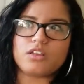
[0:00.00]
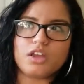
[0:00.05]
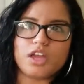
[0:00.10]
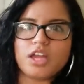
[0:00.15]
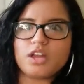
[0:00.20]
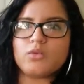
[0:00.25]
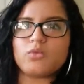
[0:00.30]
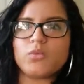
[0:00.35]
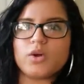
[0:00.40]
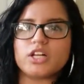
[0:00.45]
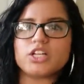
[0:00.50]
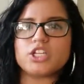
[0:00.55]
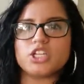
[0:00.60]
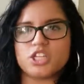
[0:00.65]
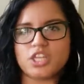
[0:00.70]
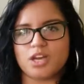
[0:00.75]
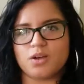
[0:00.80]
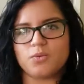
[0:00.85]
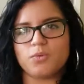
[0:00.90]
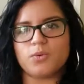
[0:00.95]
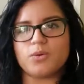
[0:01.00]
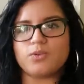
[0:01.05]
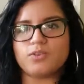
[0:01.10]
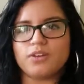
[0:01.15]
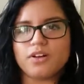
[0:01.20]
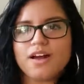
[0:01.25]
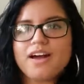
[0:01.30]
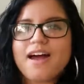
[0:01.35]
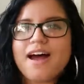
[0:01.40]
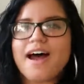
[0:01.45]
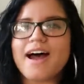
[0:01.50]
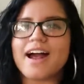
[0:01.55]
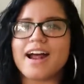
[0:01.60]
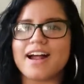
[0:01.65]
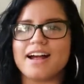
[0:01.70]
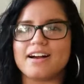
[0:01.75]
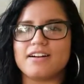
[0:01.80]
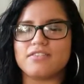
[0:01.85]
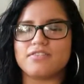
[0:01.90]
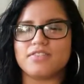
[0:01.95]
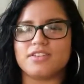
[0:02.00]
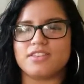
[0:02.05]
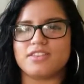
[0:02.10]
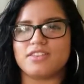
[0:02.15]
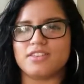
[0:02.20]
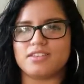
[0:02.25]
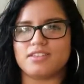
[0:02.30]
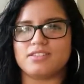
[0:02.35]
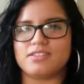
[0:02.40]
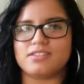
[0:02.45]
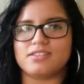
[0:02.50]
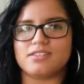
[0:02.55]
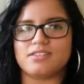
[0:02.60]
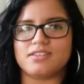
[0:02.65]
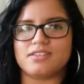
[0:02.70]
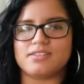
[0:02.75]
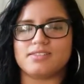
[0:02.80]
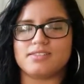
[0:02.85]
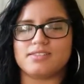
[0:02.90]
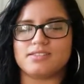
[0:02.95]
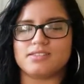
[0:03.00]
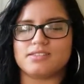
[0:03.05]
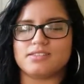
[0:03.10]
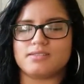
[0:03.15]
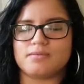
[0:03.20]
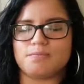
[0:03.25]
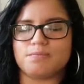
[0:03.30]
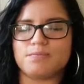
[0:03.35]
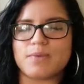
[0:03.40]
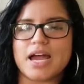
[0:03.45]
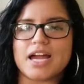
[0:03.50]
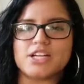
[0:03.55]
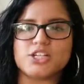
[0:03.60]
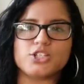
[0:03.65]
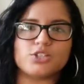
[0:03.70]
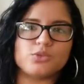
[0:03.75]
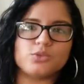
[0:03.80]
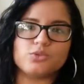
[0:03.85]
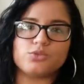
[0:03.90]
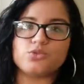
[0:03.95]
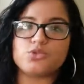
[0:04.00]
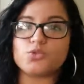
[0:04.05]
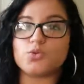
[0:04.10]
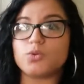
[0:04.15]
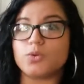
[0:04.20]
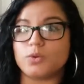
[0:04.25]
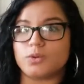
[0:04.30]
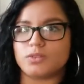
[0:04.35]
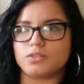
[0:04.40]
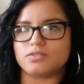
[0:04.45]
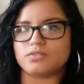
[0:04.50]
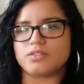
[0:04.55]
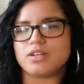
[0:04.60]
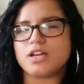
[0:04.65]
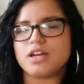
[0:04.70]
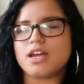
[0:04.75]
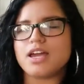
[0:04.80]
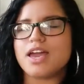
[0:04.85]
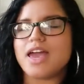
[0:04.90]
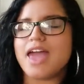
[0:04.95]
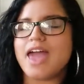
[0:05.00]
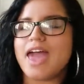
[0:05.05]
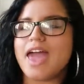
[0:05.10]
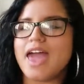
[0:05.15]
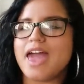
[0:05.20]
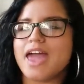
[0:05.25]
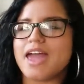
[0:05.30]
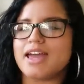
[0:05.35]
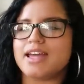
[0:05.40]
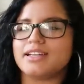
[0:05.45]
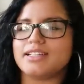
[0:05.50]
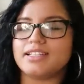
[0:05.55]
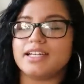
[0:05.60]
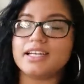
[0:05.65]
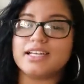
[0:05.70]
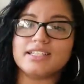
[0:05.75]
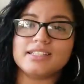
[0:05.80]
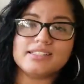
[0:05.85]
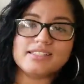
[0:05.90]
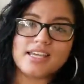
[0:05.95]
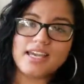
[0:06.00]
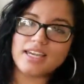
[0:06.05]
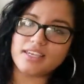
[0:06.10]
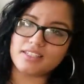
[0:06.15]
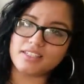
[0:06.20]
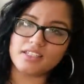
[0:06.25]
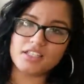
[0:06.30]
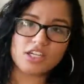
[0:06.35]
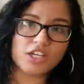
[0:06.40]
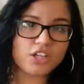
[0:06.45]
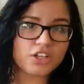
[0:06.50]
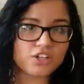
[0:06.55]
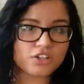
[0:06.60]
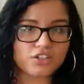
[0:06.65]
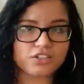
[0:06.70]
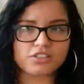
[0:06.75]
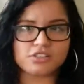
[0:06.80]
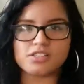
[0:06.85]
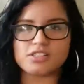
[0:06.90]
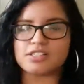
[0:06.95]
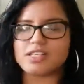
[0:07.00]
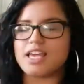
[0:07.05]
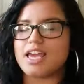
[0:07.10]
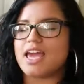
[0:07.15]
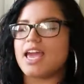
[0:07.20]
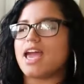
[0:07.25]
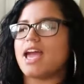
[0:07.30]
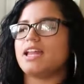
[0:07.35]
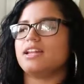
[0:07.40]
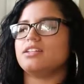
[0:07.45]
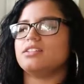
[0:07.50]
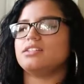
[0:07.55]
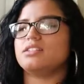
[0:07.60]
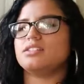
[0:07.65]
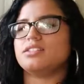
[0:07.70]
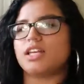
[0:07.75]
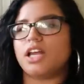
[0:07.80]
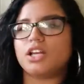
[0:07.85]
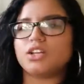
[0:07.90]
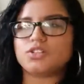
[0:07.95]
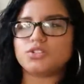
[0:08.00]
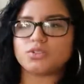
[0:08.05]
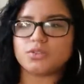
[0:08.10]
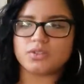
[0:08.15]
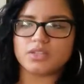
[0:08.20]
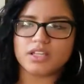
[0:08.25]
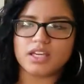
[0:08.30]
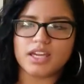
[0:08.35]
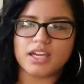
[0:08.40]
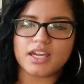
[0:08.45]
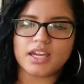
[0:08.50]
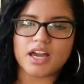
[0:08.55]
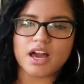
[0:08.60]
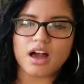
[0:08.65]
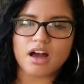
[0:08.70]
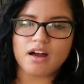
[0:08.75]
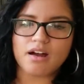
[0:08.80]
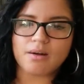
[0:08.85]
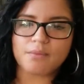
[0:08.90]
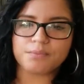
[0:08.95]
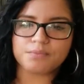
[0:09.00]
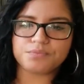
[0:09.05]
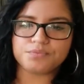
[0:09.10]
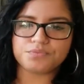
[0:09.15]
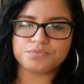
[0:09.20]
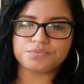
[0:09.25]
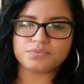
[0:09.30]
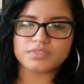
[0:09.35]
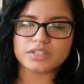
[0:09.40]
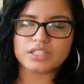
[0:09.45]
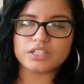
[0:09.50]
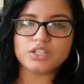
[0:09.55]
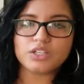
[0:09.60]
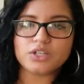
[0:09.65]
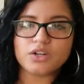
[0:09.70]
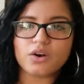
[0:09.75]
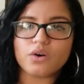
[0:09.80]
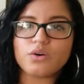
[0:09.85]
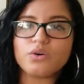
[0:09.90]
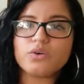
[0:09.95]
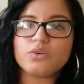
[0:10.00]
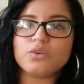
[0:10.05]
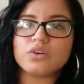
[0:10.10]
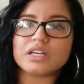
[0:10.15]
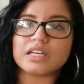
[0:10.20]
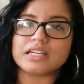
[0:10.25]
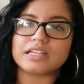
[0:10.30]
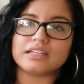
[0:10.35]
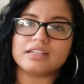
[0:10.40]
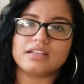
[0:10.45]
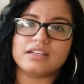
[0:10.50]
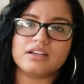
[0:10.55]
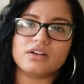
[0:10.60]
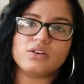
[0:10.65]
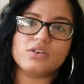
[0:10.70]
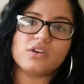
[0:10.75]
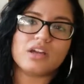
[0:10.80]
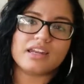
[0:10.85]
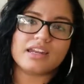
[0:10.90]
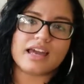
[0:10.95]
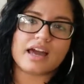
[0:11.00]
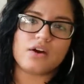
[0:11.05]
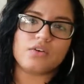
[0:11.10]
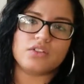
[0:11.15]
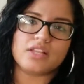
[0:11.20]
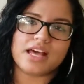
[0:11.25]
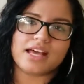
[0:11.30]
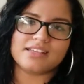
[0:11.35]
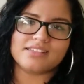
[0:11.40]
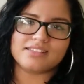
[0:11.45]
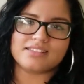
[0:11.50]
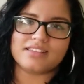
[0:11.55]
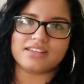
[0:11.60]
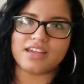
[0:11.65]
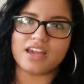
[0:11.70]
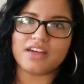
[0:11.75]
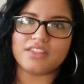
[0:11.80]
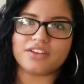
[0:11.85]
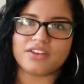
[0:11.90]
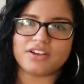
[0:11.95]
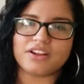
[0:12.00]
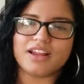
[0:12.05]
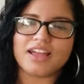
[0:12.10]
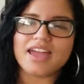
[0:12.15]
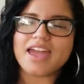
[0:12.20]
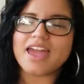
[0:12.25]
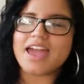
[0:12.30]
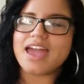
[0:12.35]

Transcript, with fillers: in which they will have this this magical duel. And it can take years, and it's essentially um you know, who can who can outlast the other.